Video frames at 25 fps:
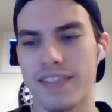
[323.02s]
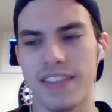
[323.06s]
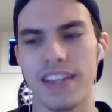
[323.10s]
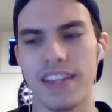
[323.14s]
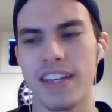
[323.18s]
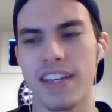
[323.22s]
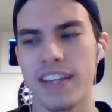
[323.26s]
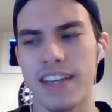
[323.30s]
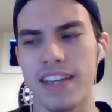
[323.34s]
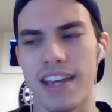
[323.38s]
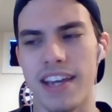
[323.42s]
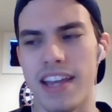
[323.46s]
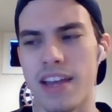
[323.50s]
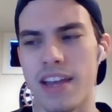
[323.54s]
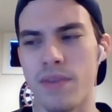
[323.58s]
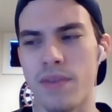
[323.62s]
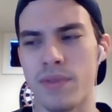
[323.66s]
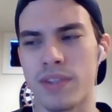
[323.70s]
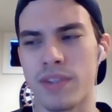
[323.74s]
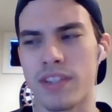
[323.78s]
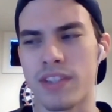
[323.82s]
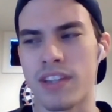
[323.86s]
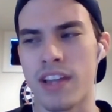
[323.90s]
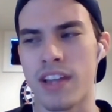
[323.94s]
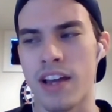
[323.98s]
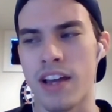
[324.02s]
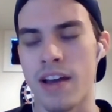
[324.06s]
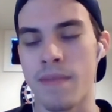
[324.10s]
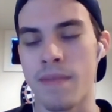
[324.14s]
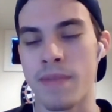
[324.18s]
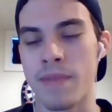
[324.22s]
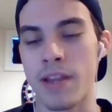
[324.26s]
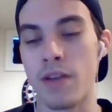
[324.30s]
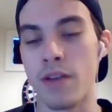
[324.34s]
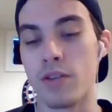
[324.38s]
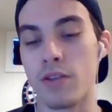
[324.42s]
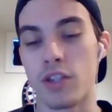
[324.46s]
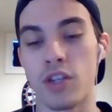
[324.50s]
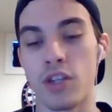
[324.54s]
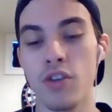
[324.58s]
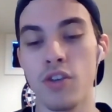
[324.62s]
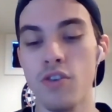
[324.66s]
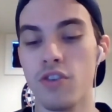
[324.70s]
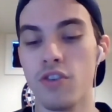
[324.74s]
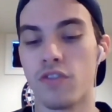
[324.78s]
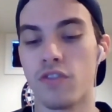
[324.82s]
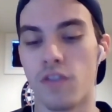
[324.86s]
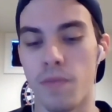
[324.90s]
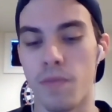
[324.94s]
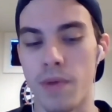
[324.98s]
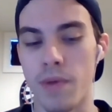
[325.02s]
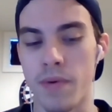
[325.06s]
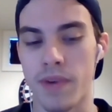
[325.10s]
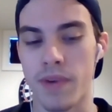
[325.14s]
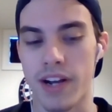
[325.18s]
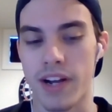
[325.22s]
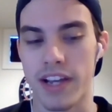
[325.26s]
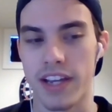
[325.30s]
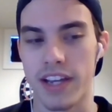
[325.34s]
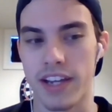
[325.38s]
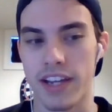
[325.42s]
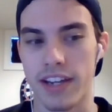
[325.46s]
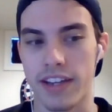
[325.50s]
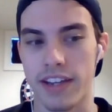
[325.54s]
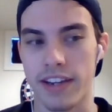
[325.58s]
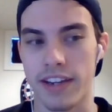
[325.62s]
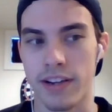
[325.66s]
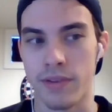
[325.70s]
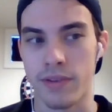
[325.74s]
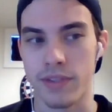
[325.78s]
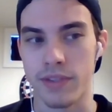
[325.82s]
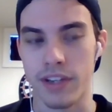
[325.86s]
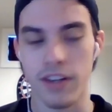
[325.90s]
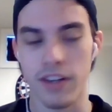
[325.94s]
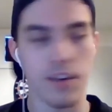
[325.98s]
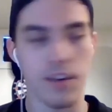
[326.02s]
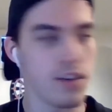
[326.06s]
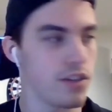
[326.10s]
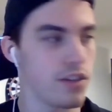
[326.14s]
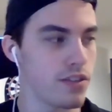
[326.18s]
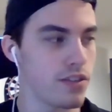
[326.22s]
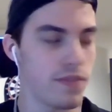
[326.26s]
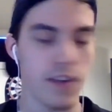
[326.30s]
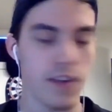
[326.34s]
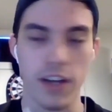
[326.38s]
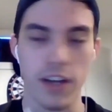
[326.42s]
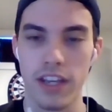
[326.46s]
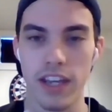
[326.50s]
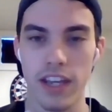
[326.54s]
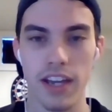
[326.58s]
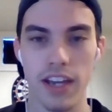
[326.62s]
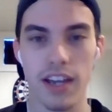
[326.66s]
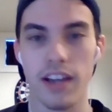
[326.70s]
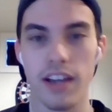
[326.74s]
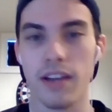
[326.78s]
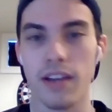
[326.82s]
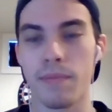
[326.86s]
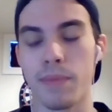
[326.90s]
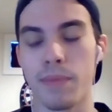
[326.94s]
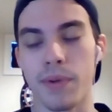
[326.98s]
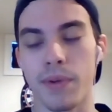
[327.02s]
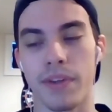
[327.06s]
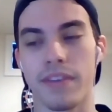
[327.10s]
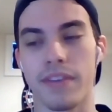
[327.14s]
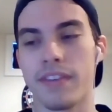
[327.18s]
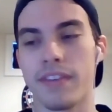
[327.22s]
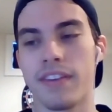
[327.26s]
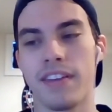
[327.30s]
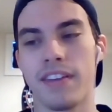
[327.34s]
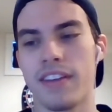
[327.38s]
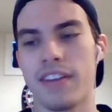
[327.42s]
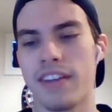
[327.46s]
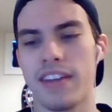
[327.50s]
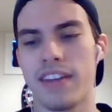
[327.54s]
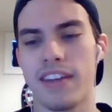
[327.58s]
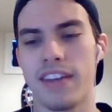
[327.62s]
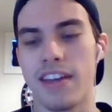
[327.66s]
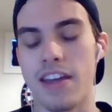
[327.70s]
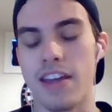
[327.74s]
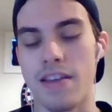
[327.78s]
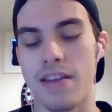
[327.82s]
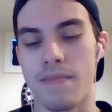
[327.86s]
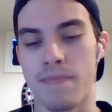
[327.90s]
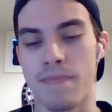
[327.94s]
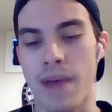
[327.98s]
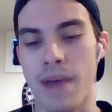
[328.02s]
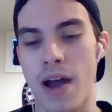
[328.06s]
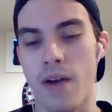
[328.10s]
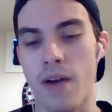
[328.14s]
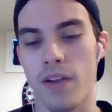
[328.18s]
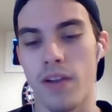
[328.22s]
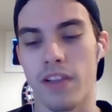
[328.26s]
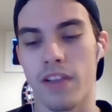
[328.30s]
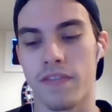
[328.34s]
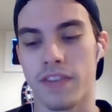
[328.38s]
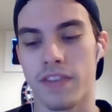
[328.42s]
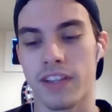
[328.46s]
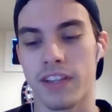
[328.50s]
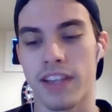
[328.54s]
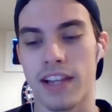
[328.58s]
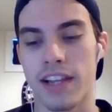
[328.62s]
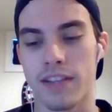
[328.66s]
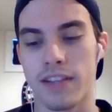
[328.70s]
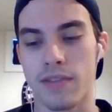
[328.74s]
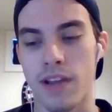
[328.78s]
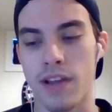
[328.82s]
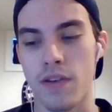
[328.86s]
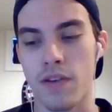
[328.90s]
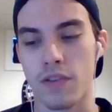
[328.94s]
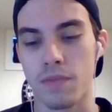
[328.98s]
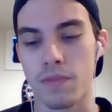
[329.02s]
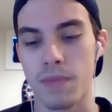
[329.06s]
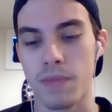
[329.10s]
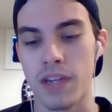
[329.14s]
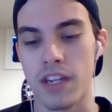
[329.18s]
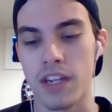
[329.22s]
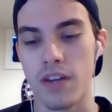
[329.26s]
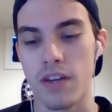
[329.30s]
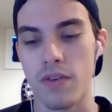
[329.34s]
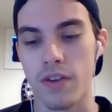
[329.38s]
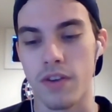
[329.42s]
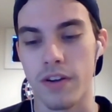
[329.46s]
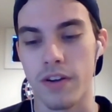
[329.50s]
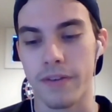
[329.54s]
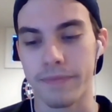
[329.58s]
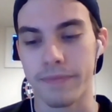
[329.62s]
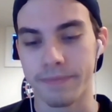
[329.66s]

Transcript: yeah, that was that. I mean, that was huge for me when I hit it. I was like, oh fuck yeah! But in powerlifting, that was mediocre.